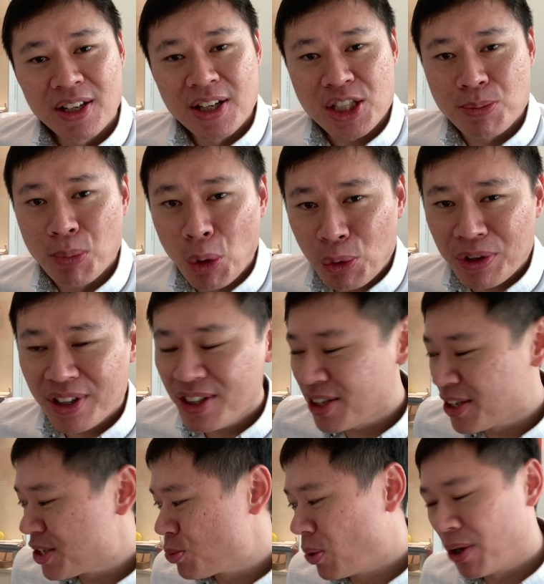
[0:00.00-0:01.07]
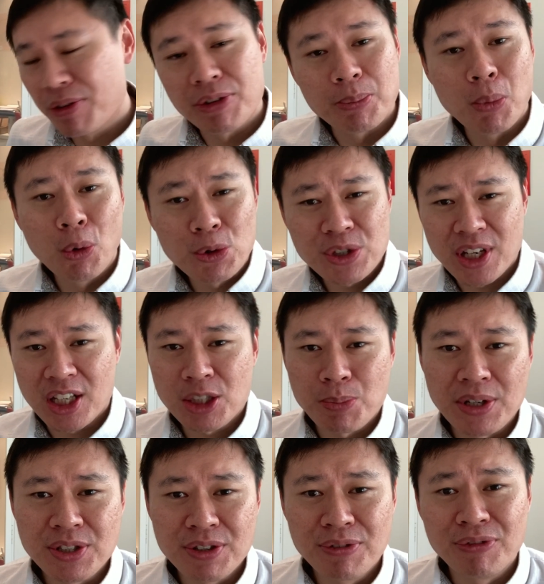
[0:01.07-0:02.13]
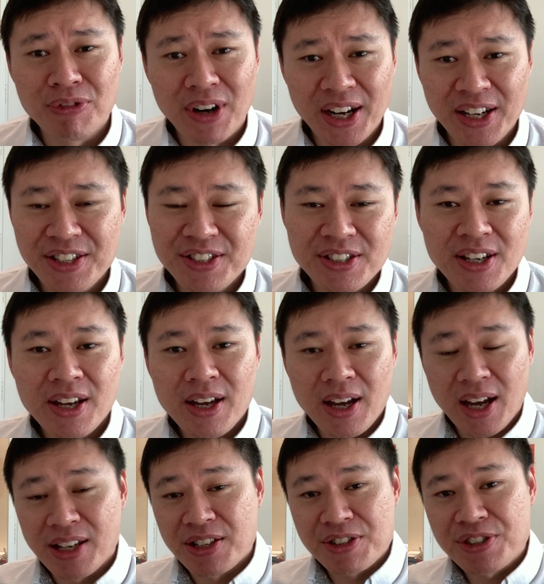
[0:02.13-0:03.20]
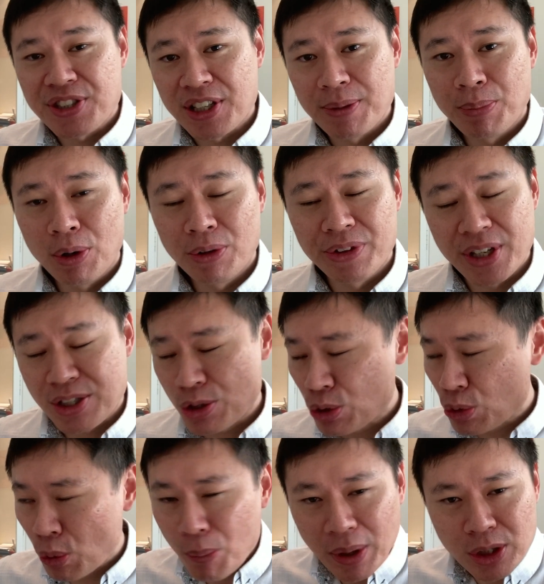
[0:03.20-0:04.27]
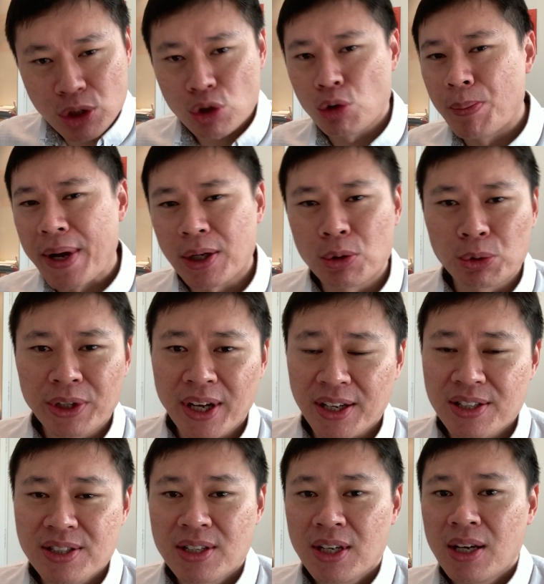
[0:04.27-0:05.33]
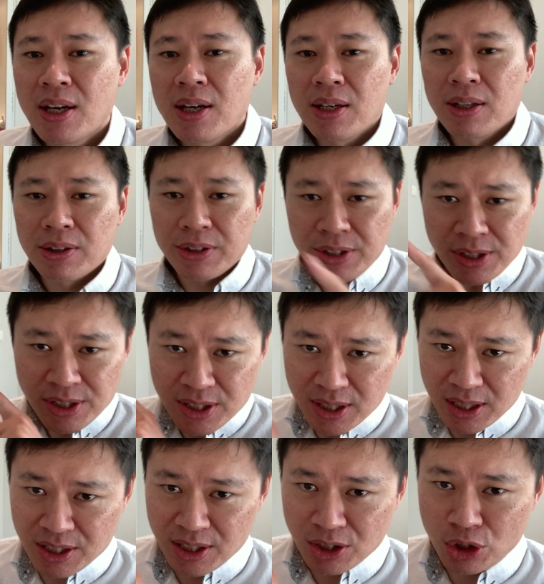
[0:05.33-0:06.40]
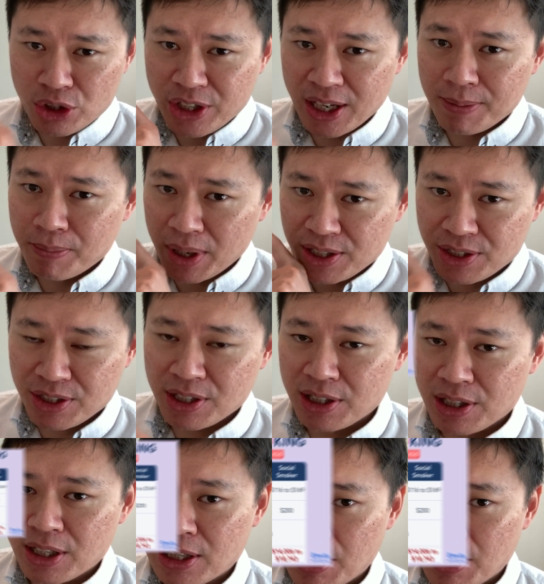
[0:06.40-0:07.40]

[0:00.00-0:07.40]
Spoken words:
Smoking is one of the most expensive vices, and in Singapore, there's so much tobacco tax. This is actually done by Seedly.